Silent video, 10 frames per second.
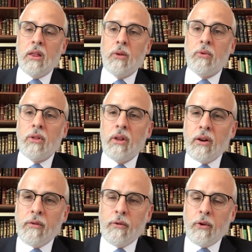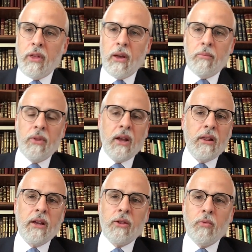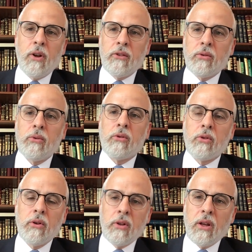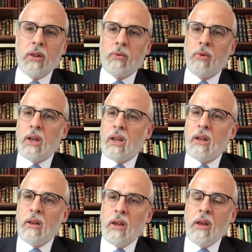that we're there for them, not like the ones who turn the other way,